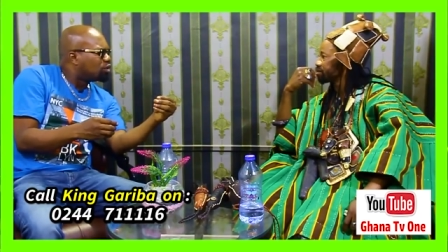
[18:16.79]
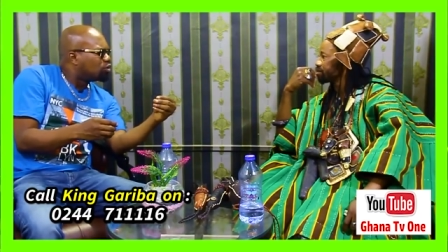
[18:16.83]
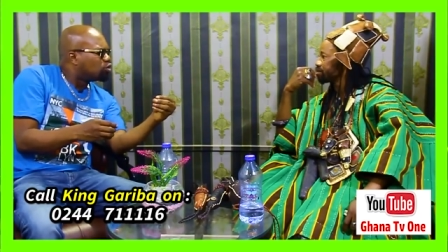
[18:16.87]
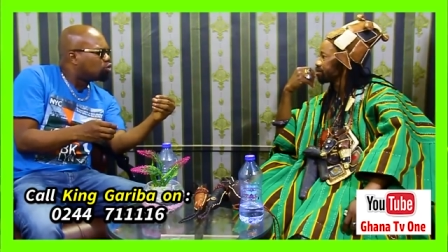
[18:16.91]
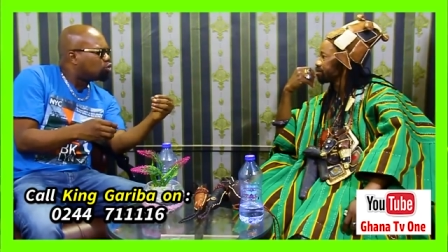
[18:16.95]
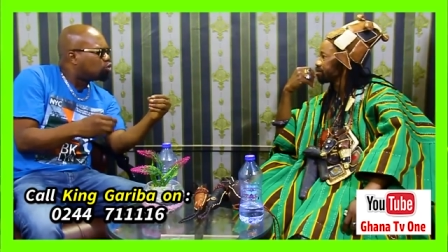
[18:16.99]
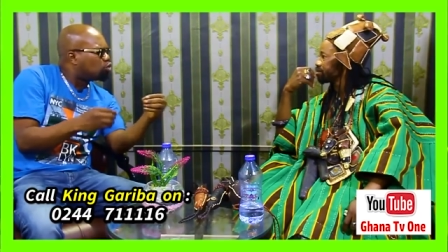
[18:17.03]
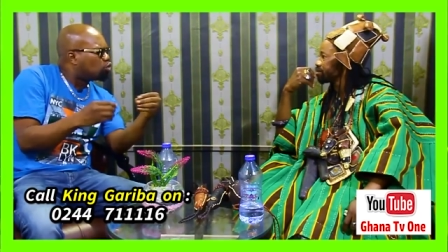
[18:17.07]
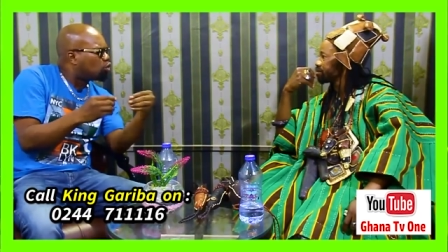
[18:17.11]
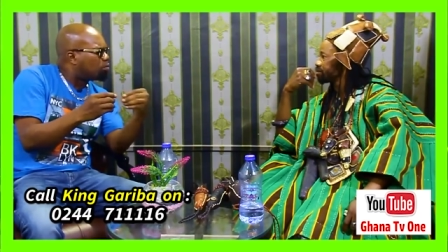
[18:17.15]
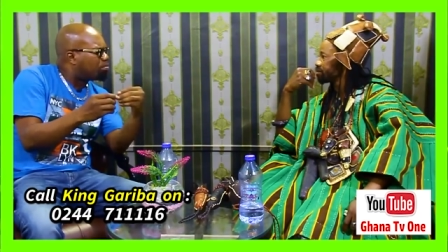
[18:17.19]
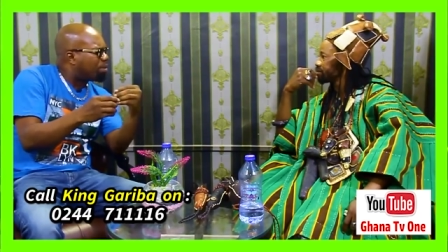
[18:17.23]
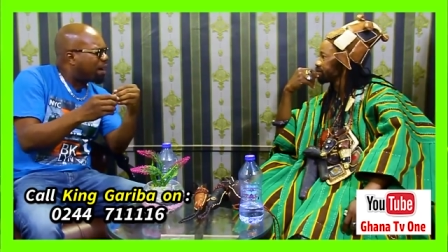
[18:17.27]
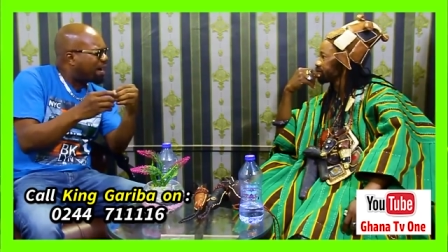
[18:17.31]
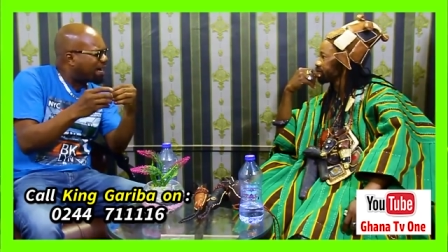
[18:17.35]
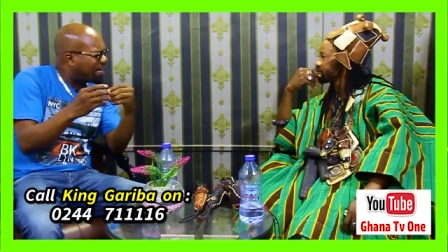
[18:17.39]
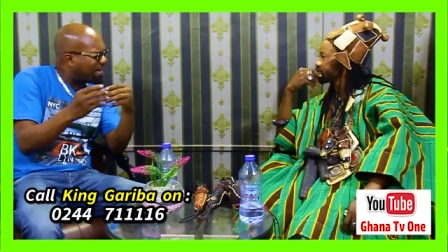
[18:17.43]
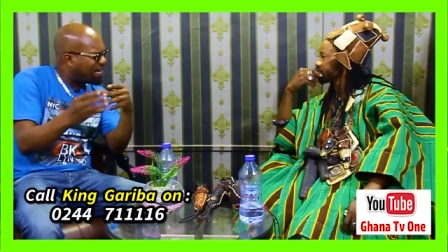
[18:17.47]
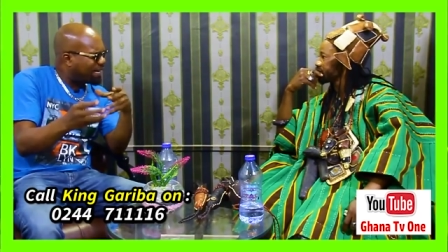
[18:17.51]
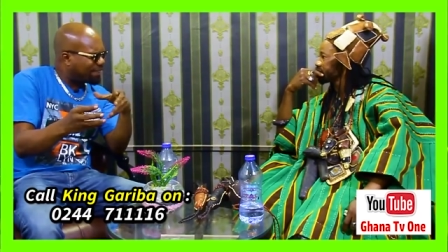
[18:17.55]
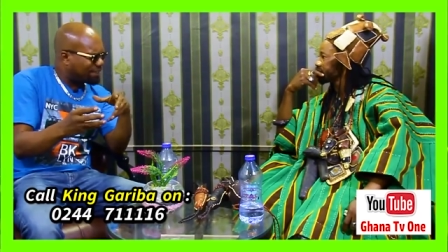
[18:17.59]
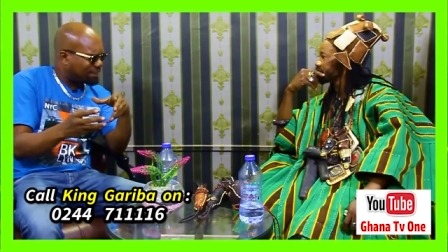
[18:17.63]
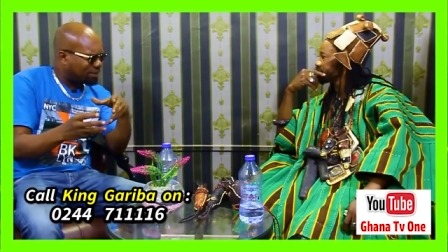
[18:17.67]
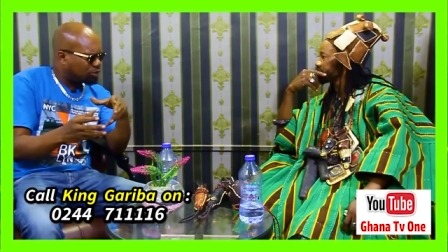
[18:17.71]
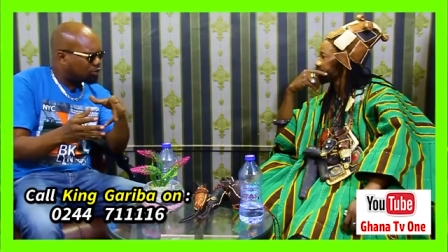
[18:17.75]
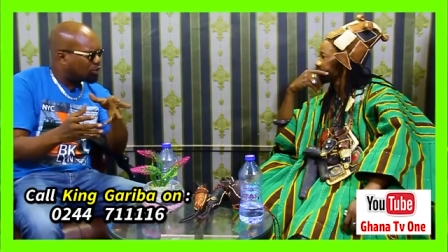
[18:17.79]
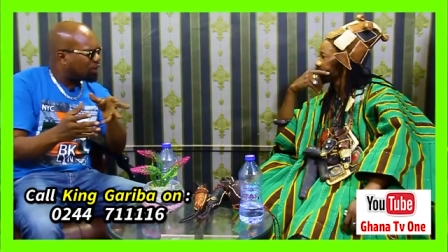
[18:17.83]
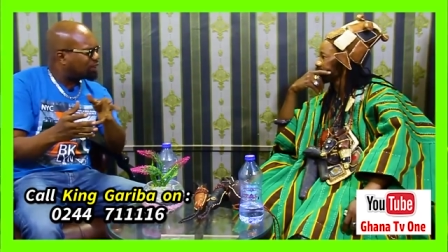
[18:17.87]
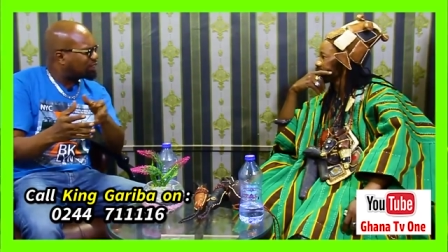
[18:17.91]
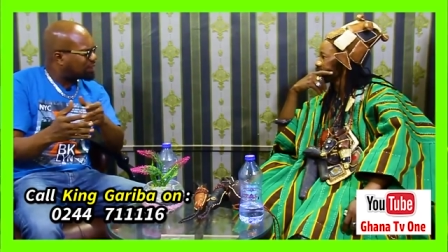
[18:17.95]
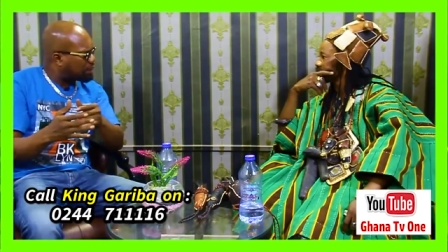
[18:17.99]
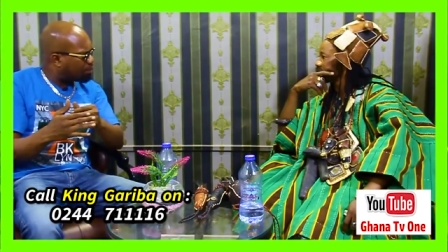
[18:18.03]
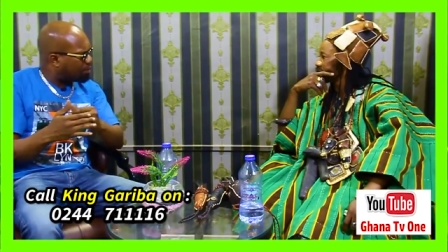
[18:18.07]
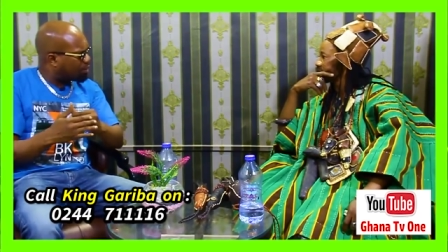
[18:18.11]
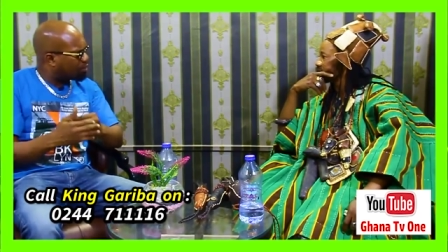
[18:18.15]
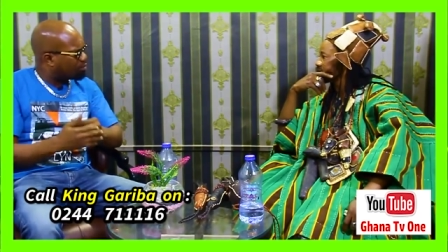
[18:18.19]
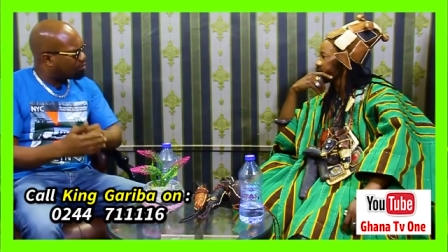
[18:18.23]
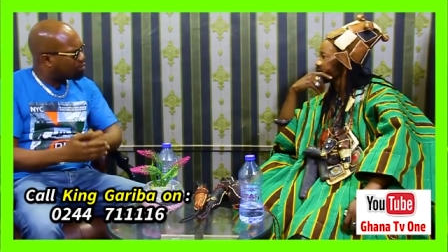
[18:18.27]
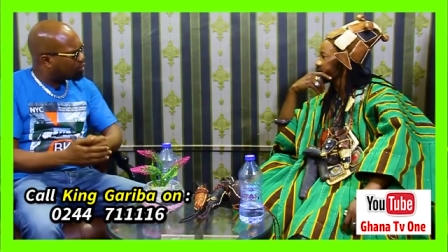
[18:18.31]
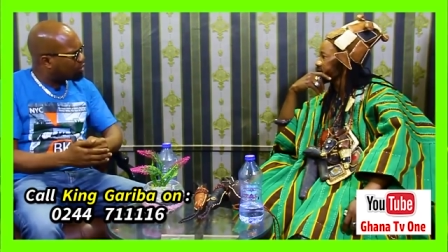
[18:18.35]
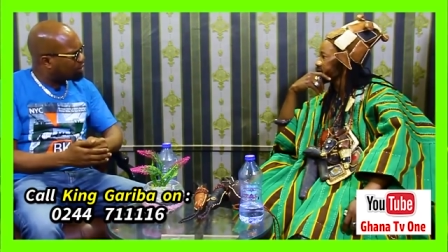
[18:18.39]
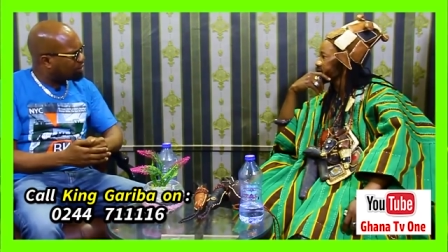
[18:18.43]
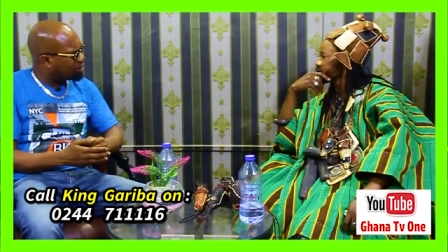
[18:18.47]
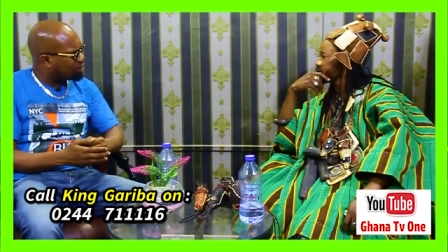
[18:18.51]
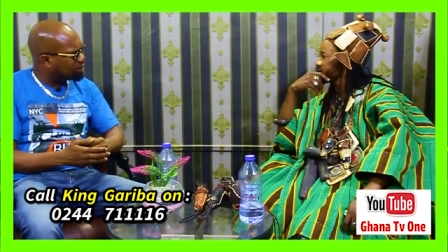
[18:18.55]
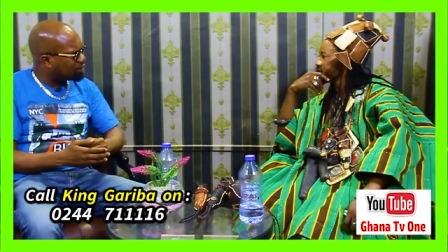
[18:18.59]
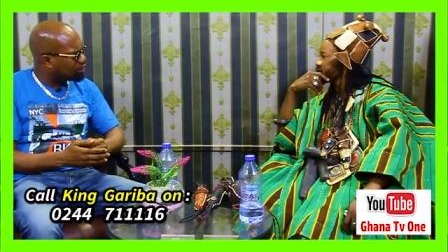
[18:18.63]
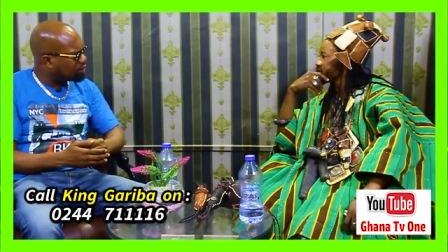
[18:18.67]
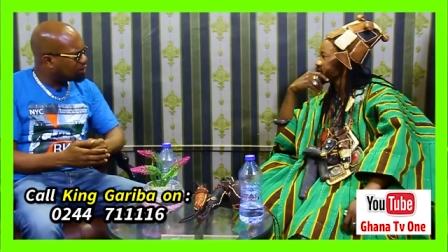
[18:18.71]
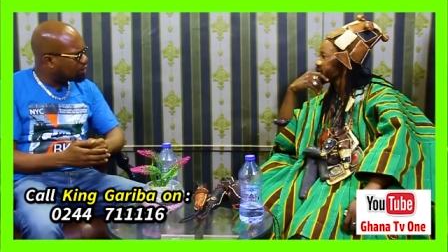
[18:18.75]
to do by election because it's about money
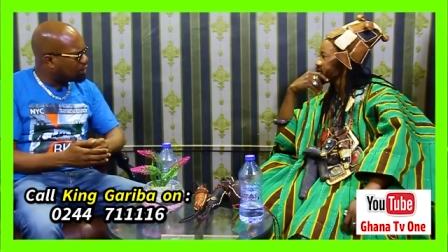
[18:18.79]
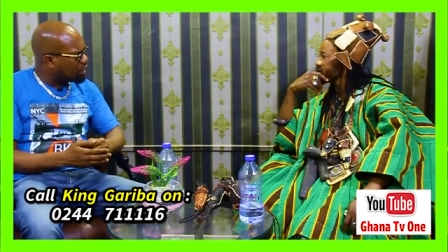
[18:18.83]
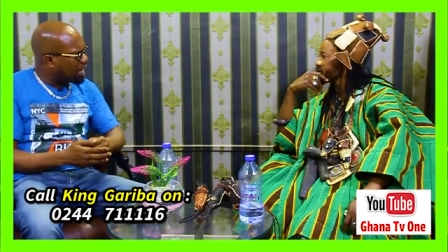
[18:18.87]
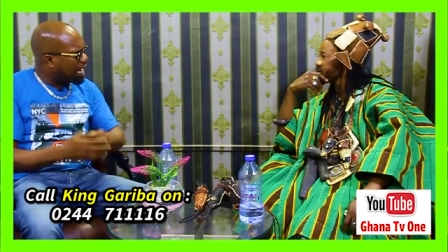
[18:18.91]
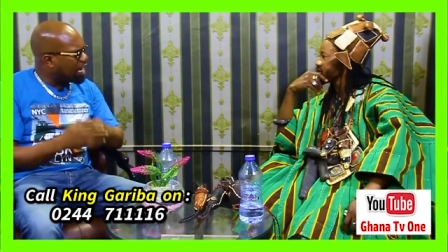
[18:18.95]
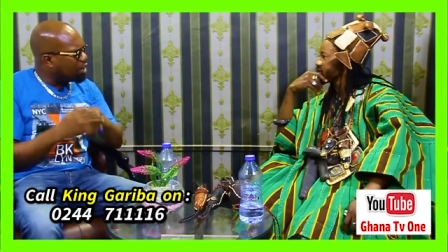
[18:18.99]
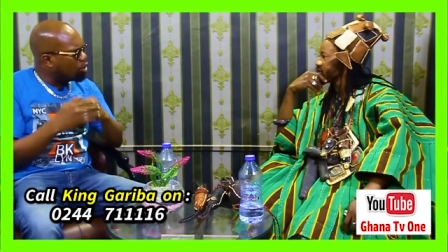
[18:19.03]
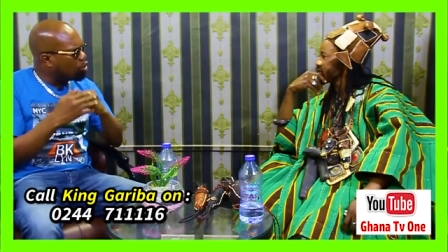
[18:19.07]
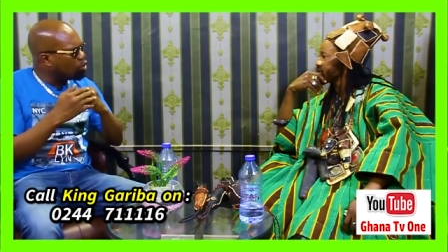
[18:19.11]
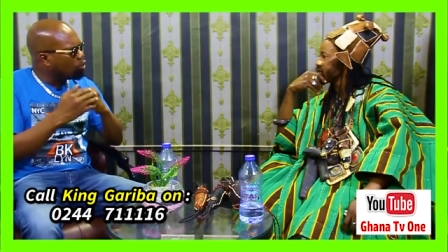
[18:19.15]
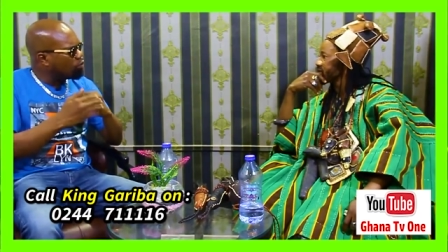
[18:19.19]
and